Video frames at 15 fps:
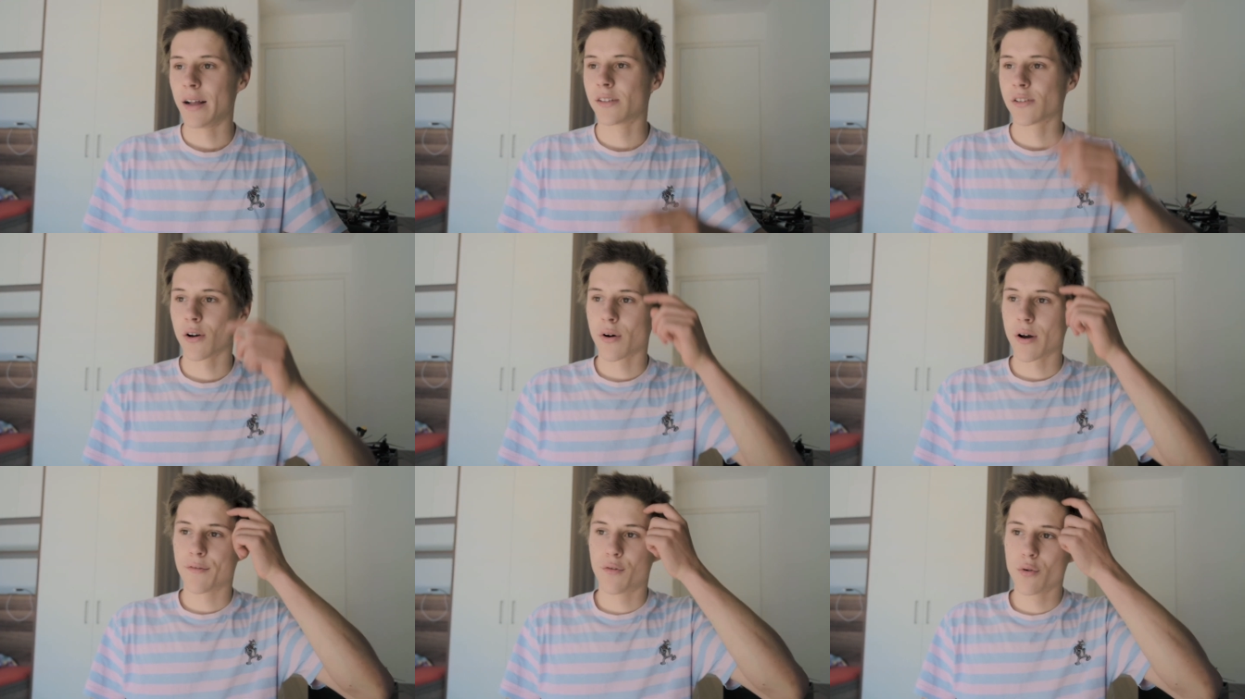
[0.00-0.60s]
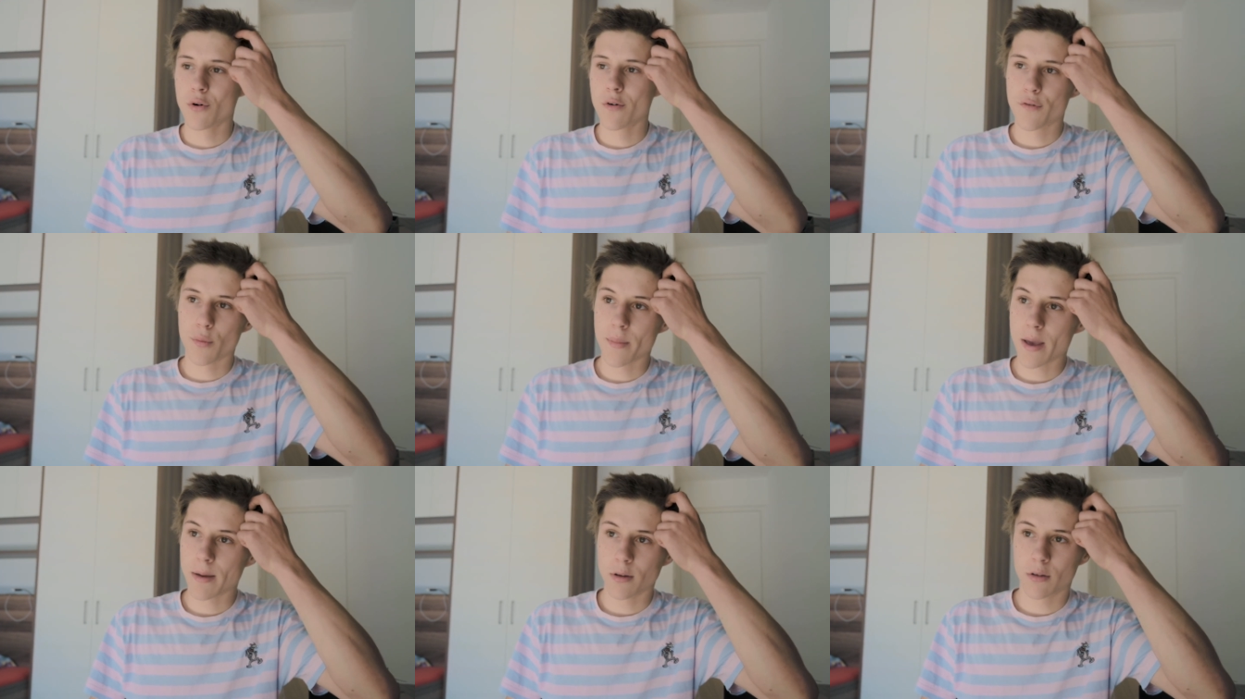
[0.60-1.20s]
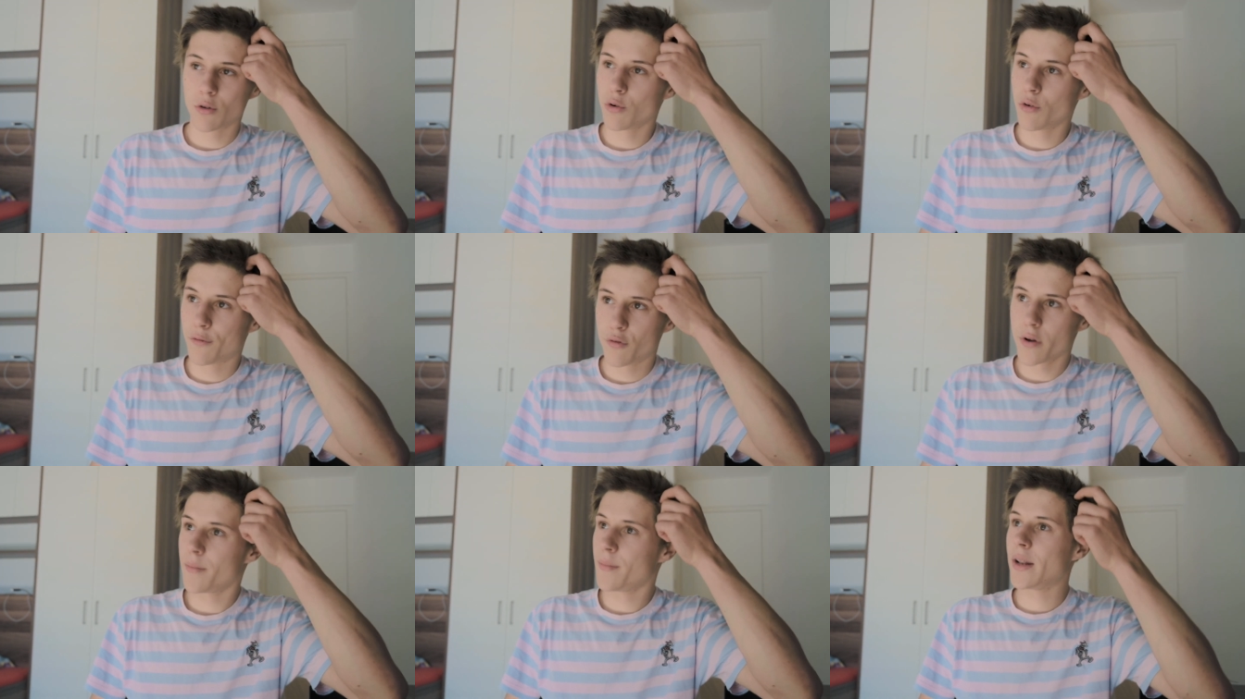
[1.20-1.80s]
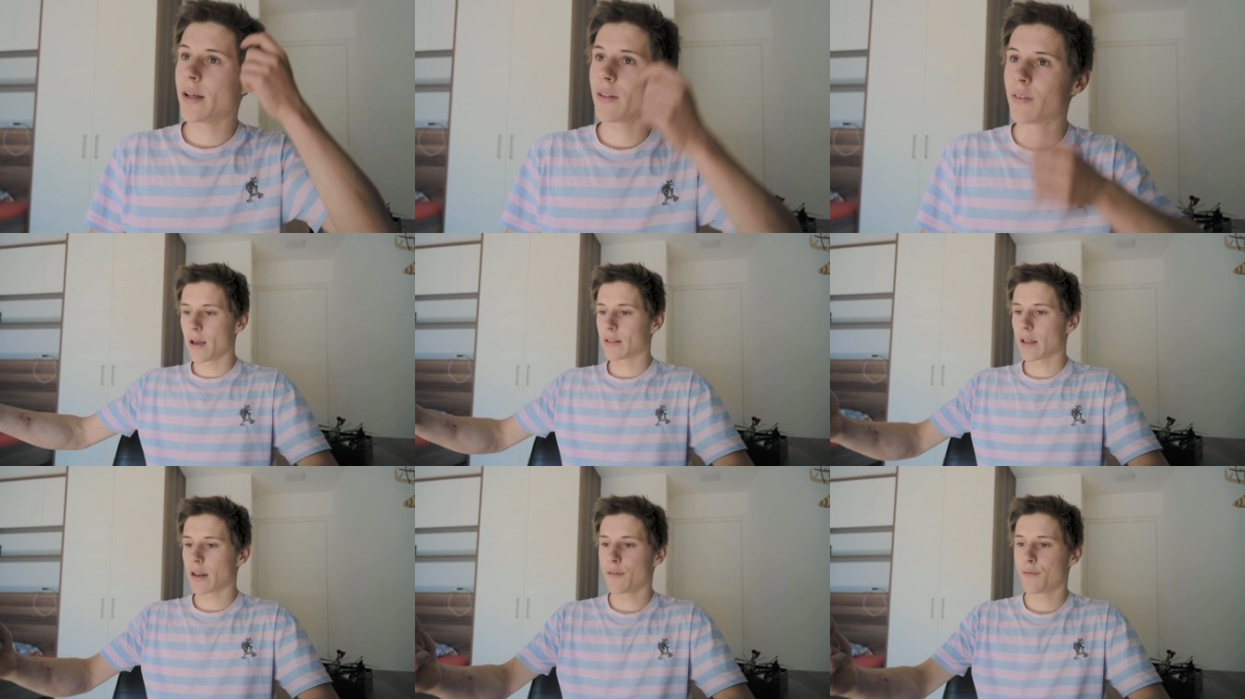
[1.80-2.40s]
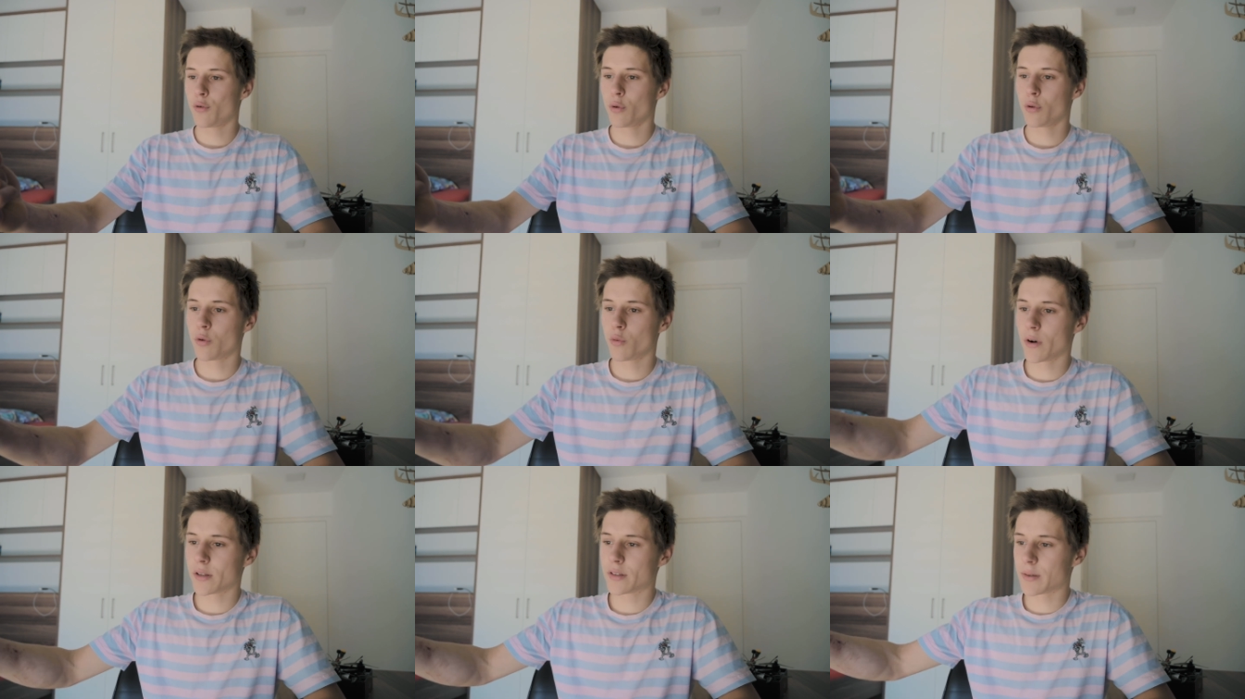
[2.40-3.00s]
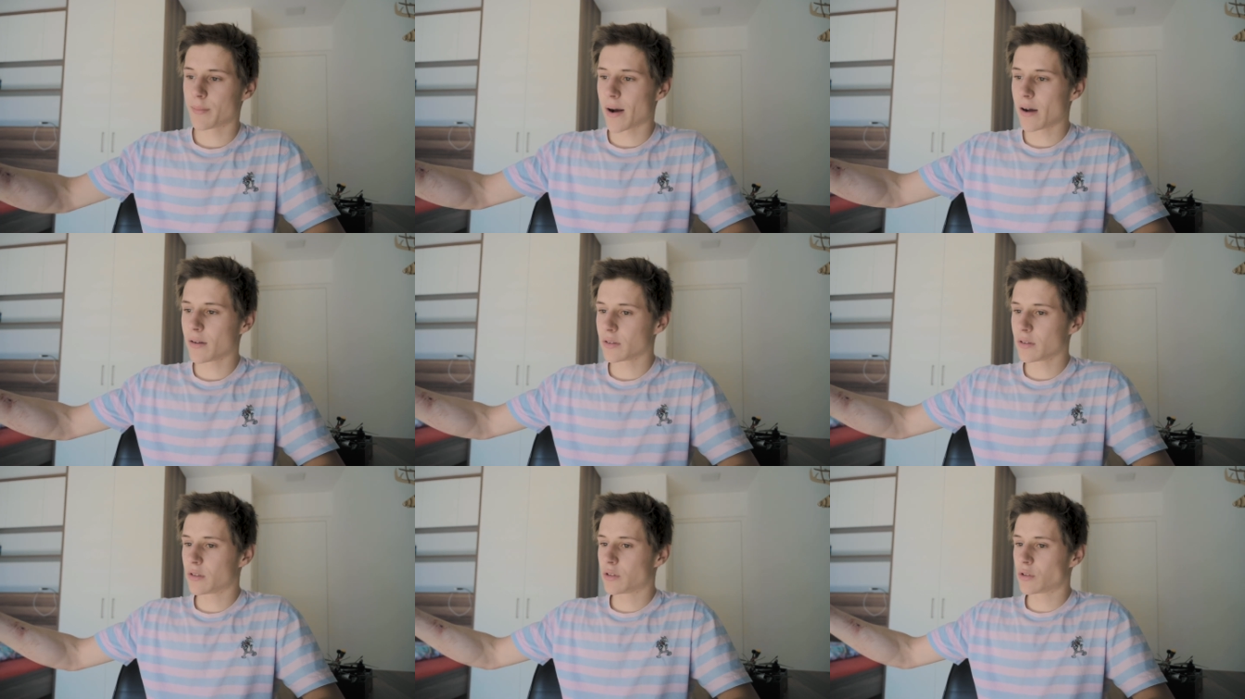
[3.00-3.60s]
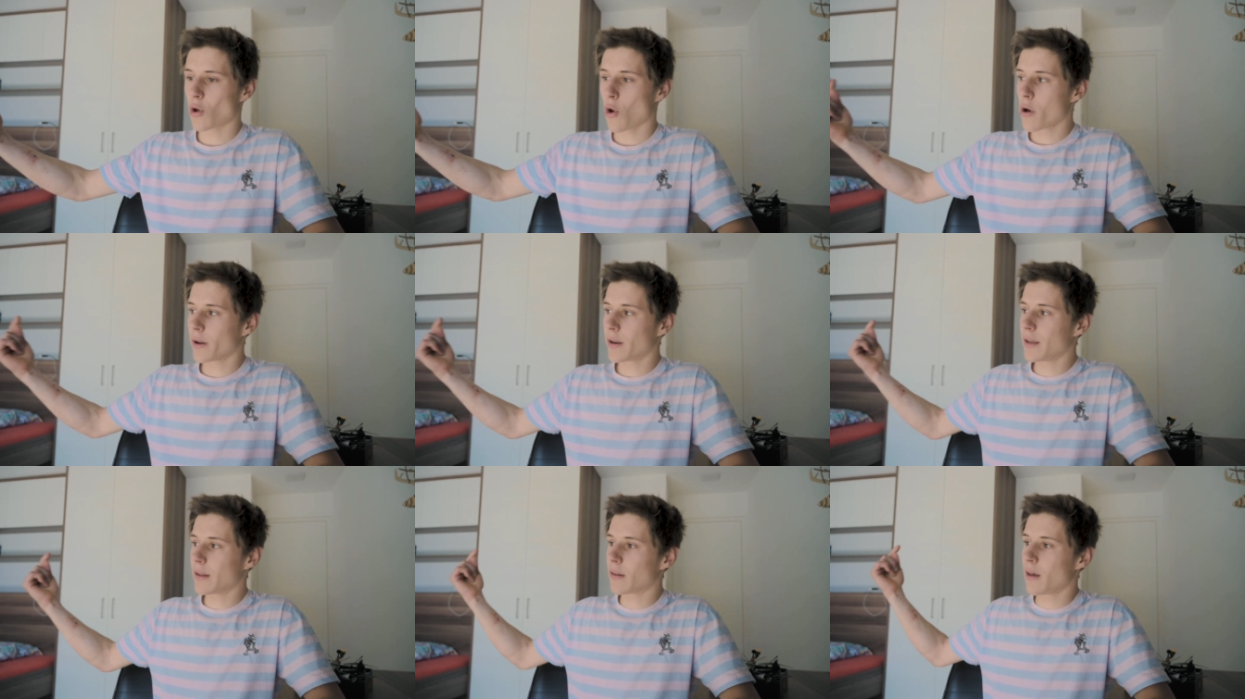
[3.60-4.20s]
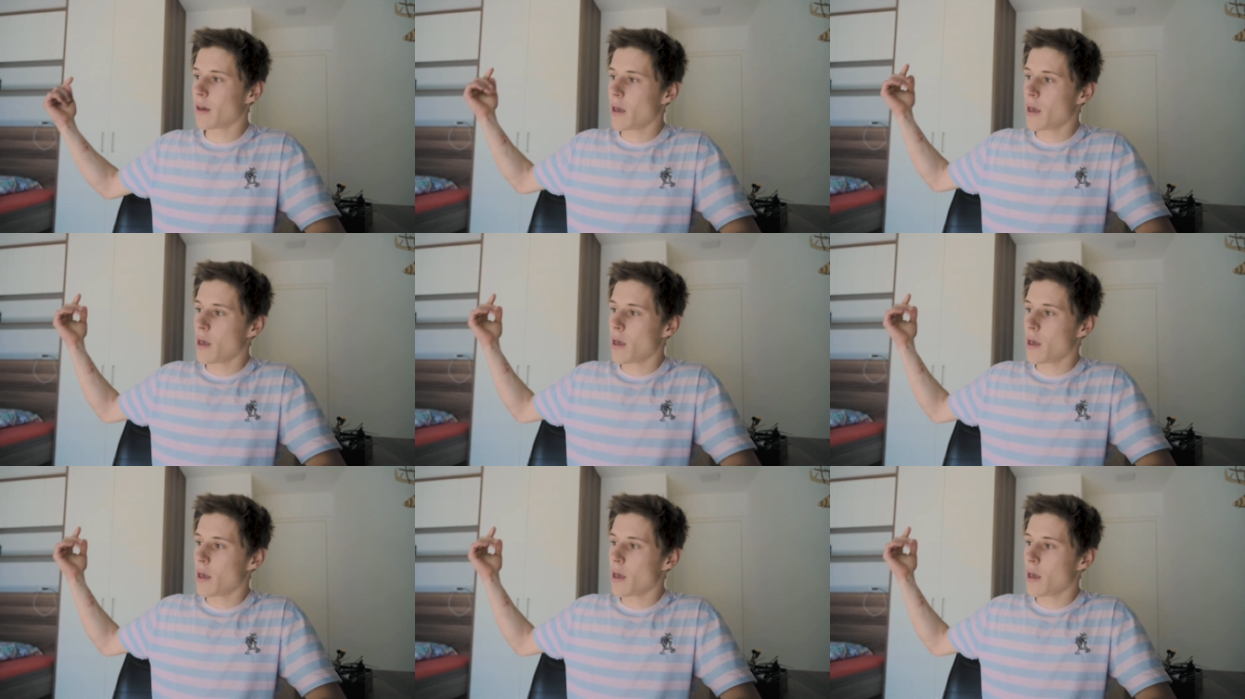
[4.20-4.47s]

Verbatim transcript: And so I flew for maybe two, three minutes and then I flew towards the mountains, turned it,